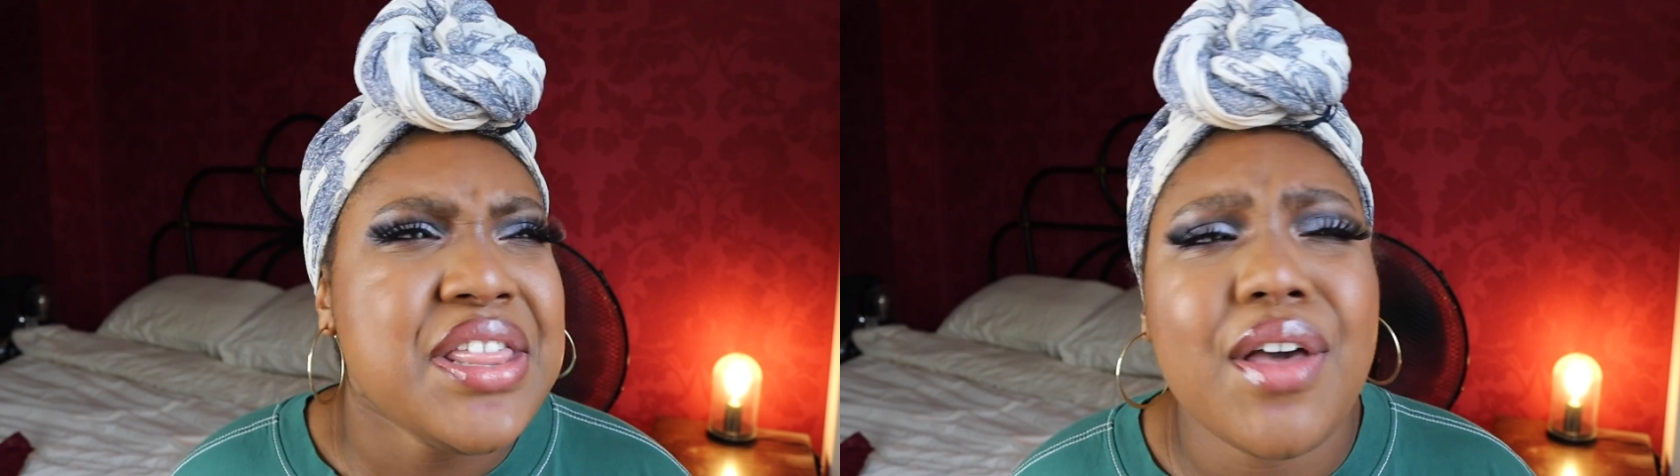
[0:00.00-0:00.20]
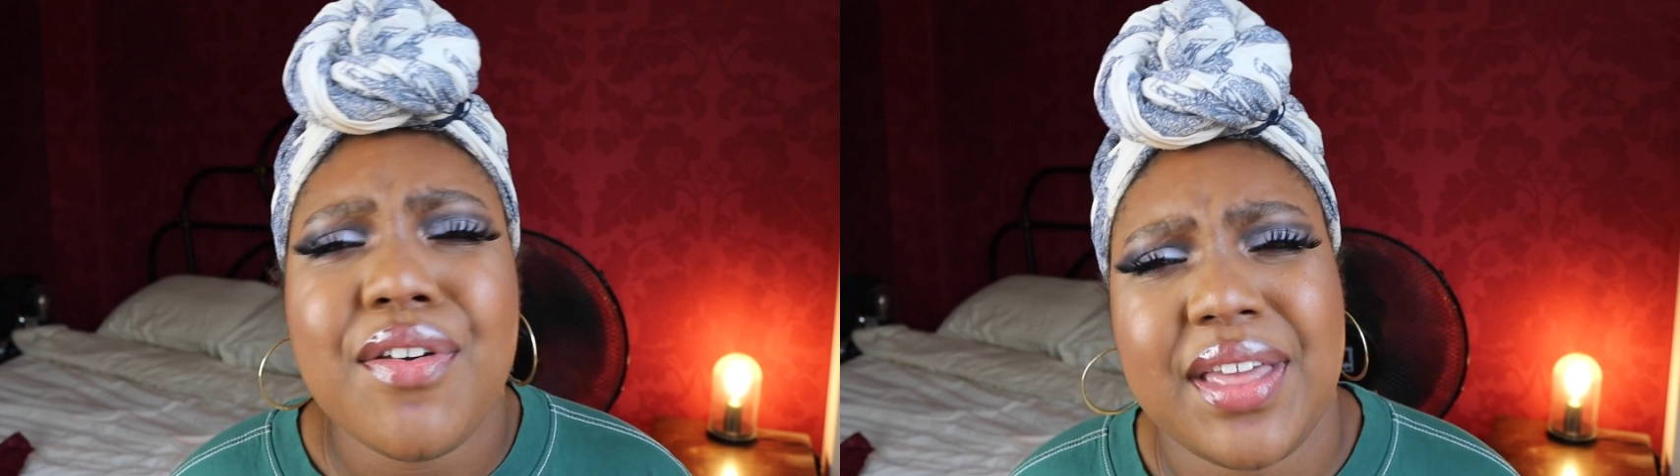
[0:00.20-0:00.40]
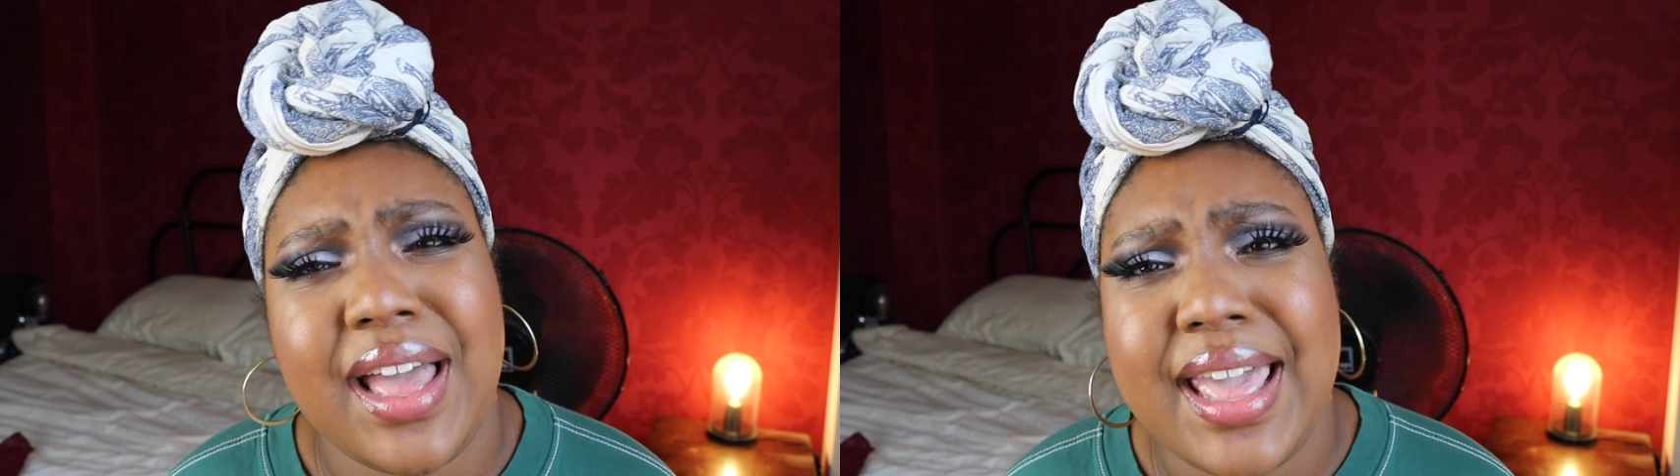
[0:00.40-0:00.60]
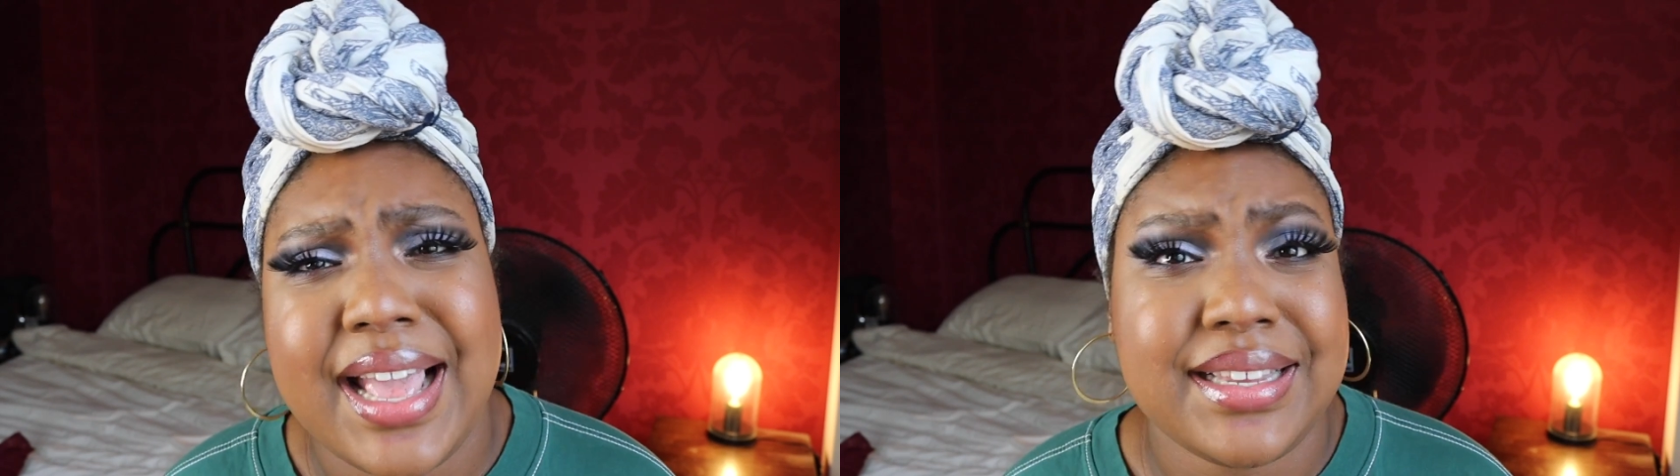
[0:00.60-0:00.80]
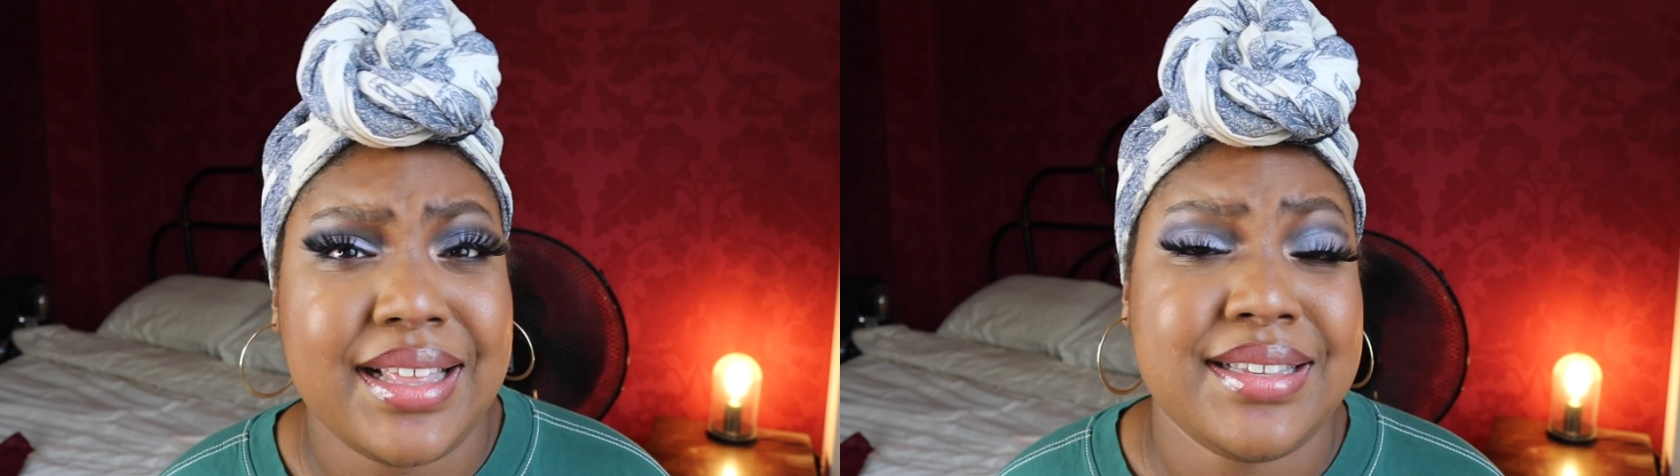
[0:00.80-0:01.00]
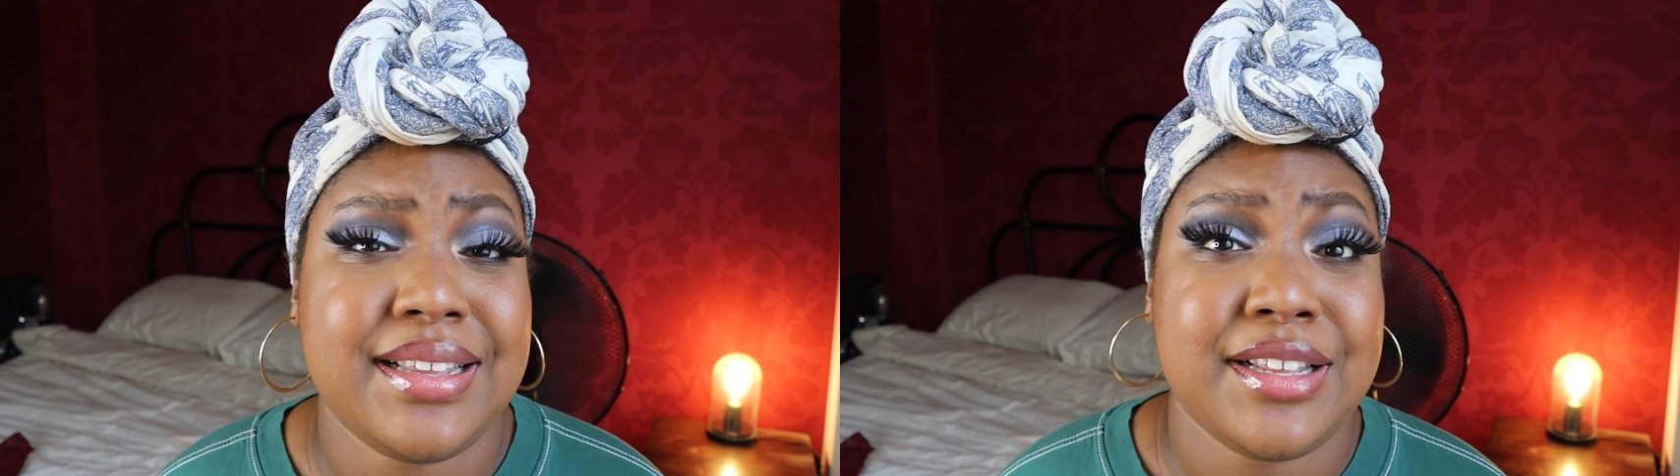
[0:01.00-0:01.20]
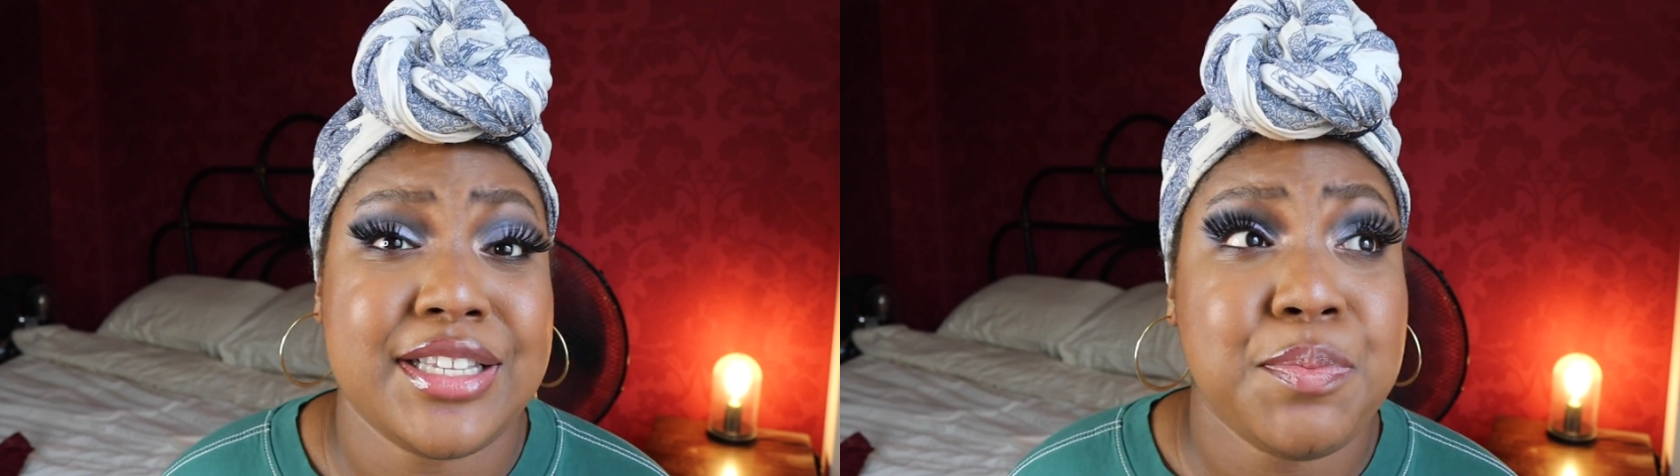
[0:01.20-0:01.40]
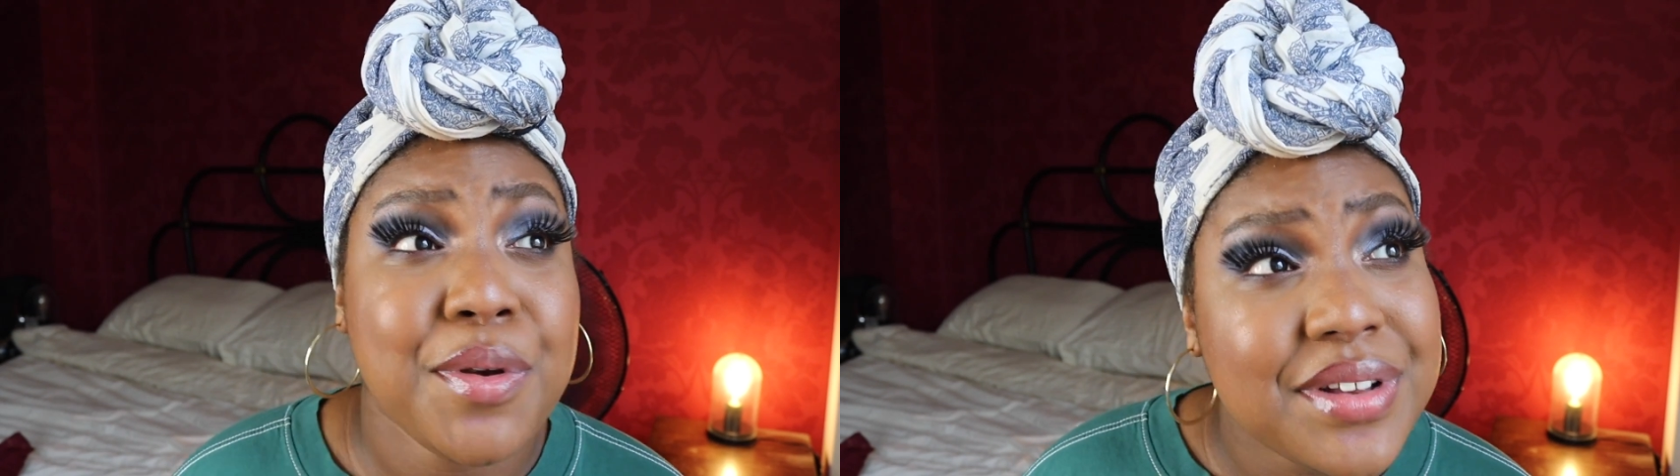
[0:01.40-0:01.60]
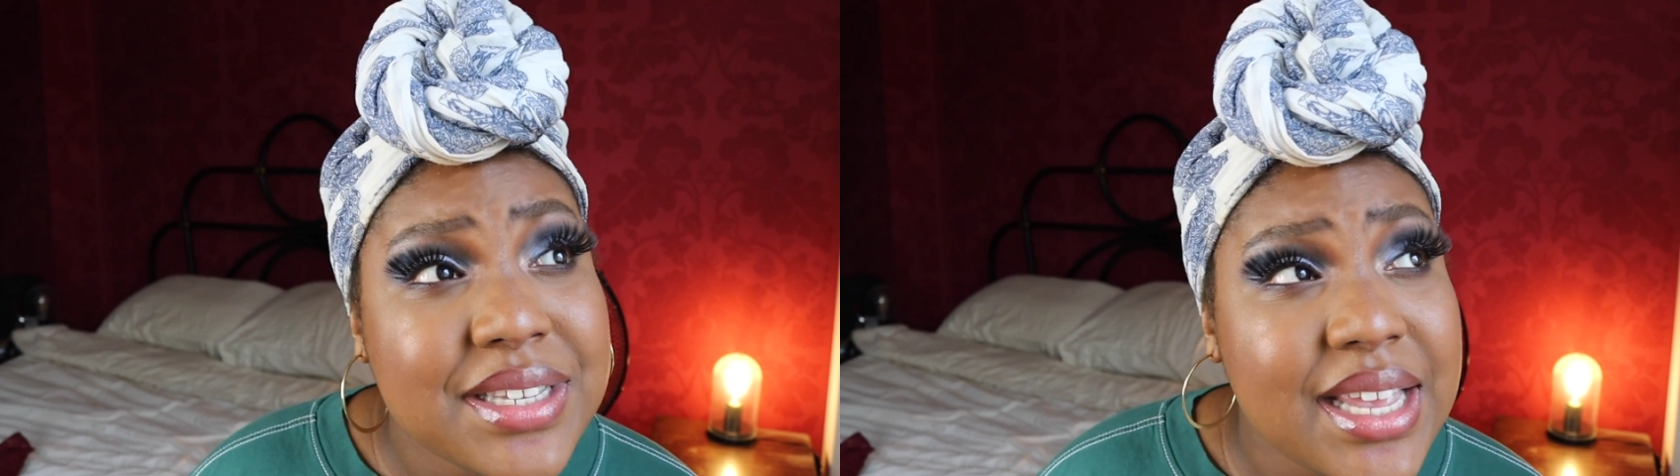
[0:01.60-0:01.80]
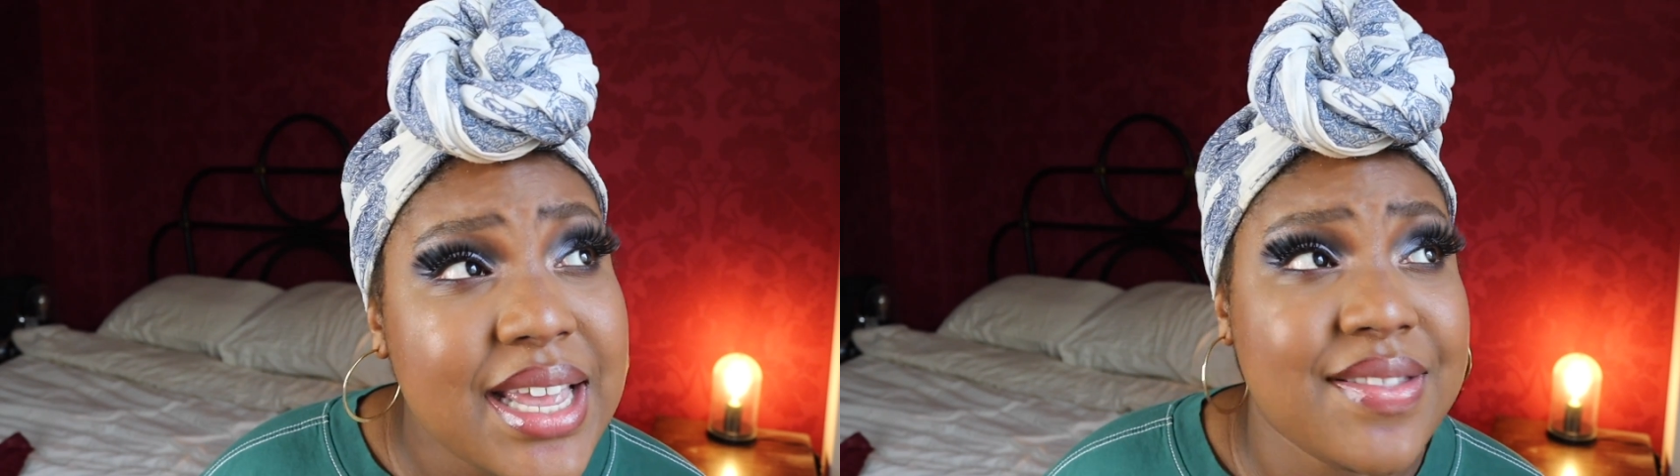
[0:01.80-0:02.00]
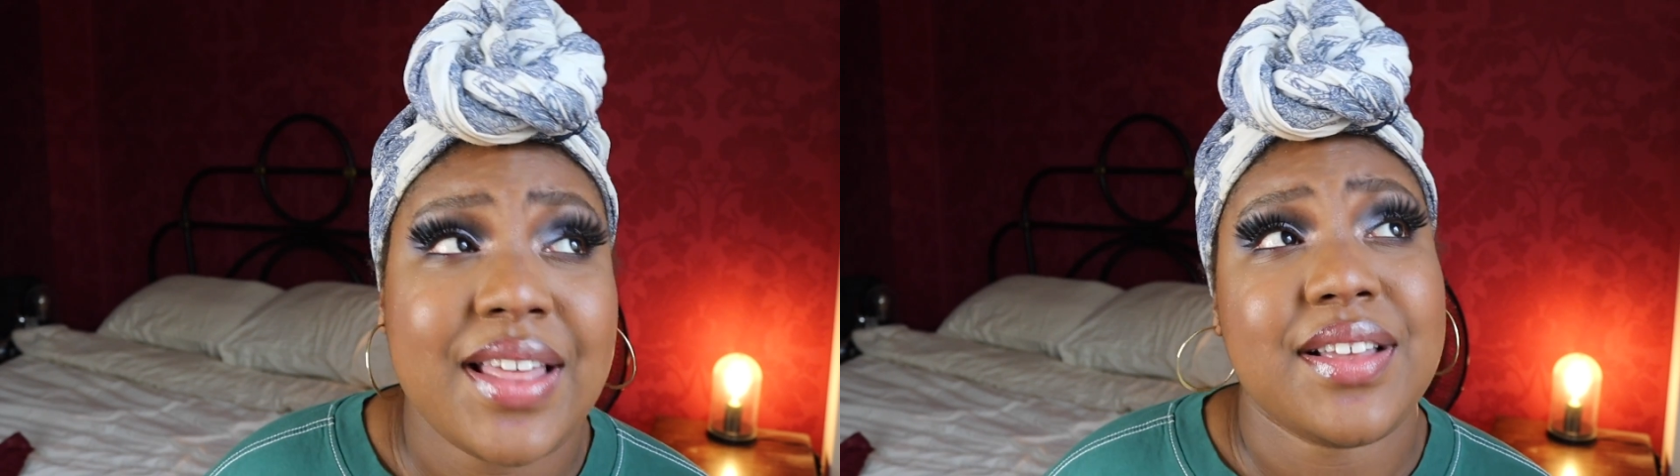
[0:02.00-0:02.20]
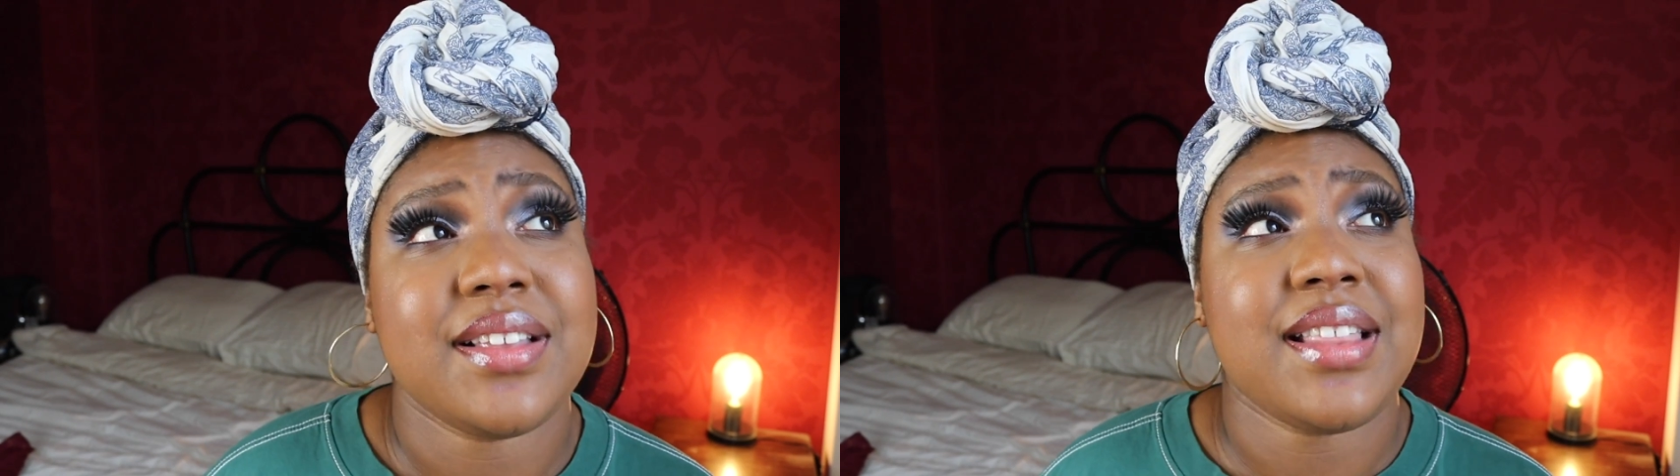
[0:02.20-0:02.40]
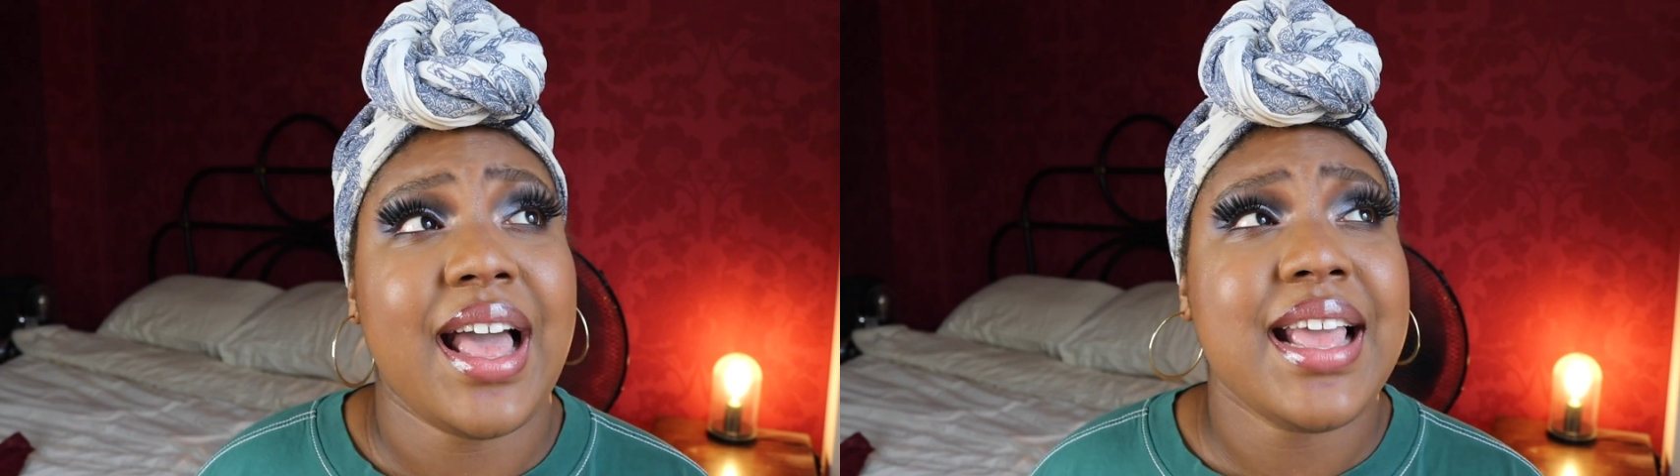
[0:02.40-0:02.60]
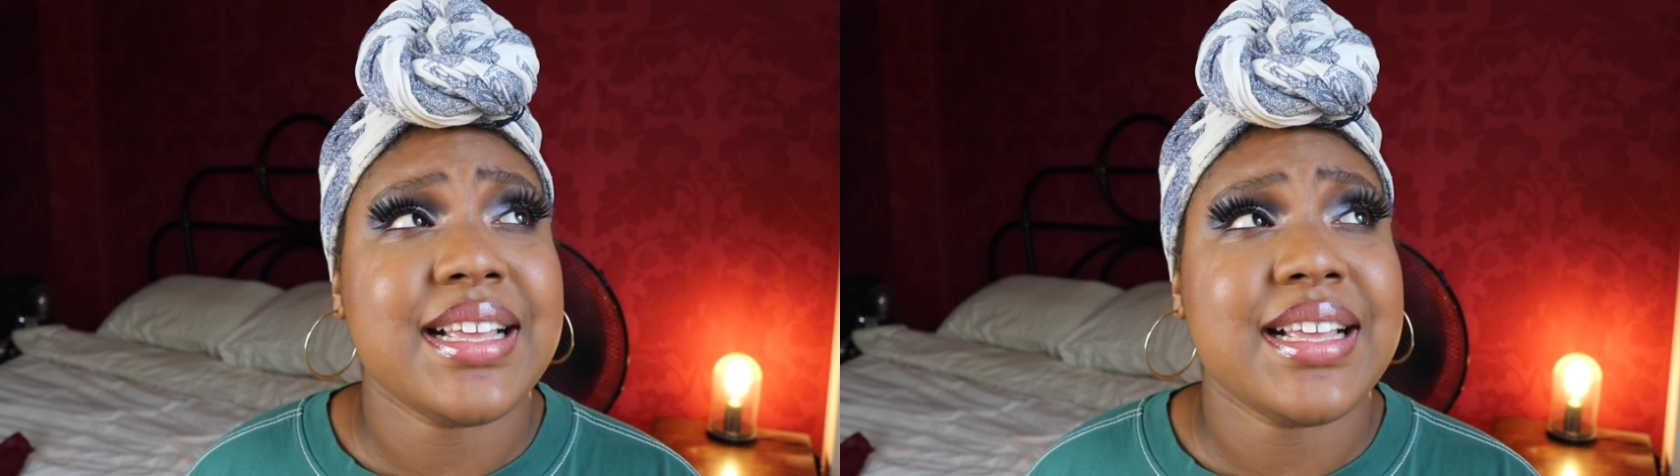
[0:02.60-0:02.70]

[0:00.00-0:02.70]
The other thing I hear is that it's a conspiracy and that